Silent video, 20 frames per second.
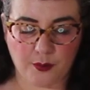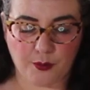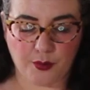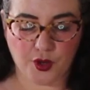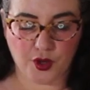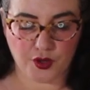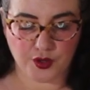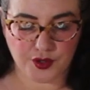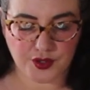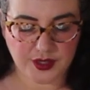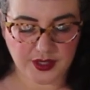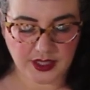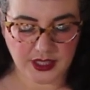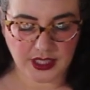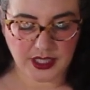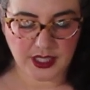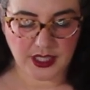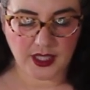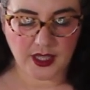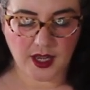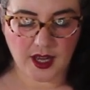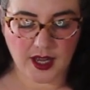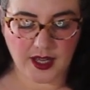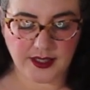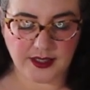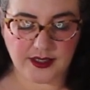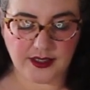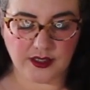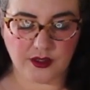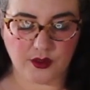Personally,
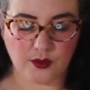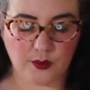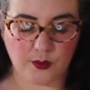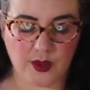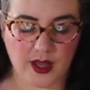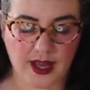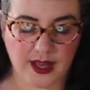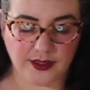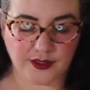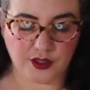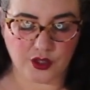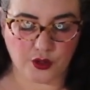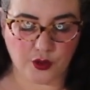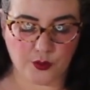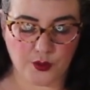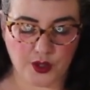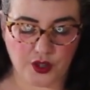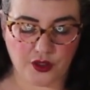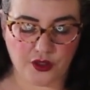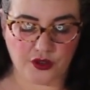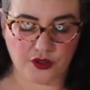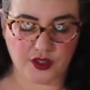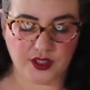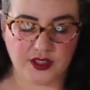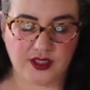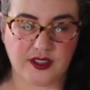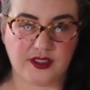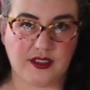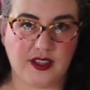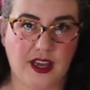I still had to go with the
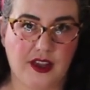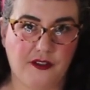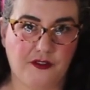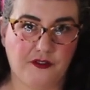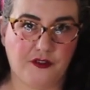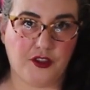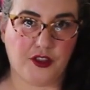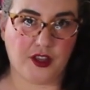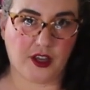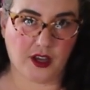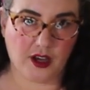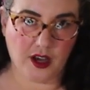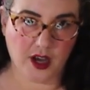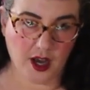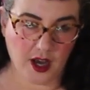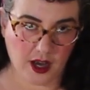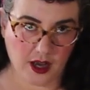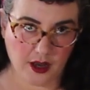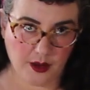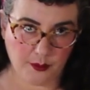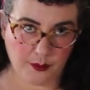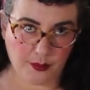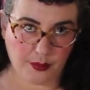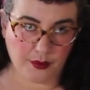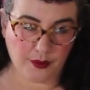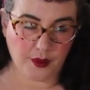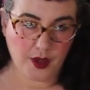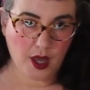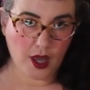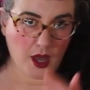36F for the cup,
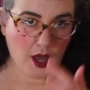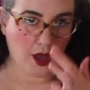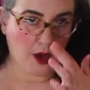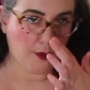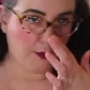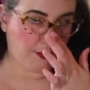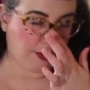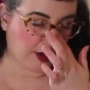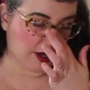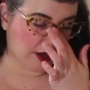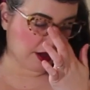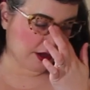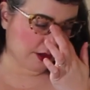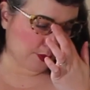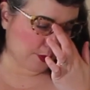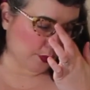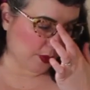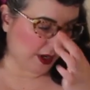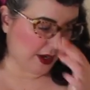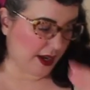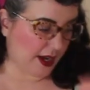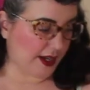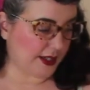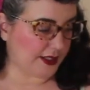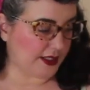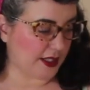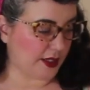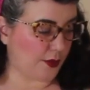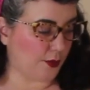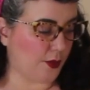but what
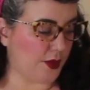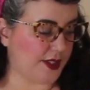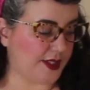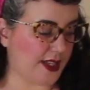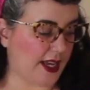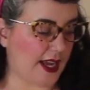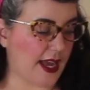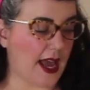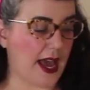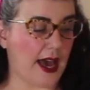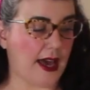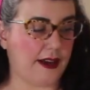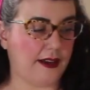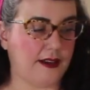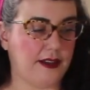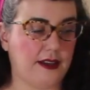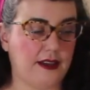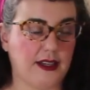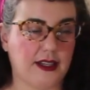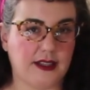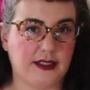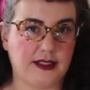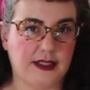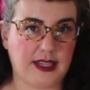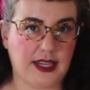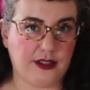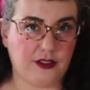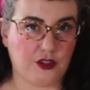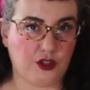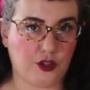I did was I added an
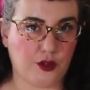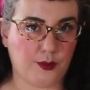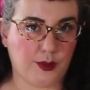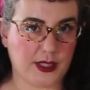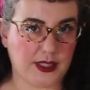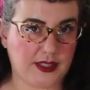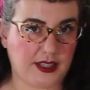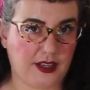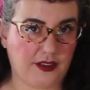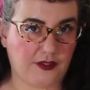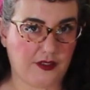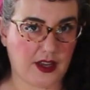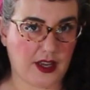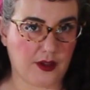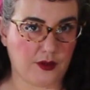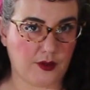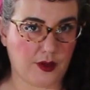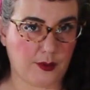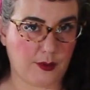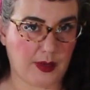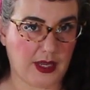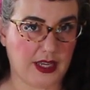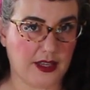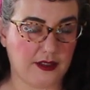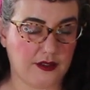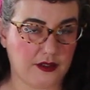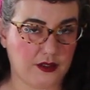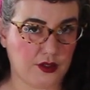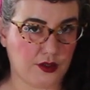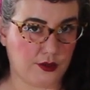extender because I found the
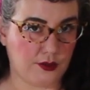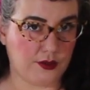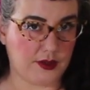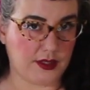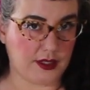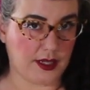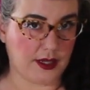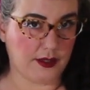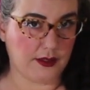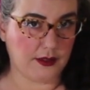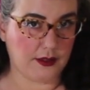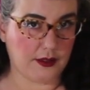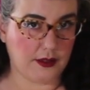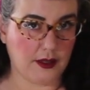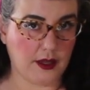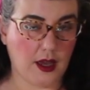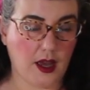band too snug.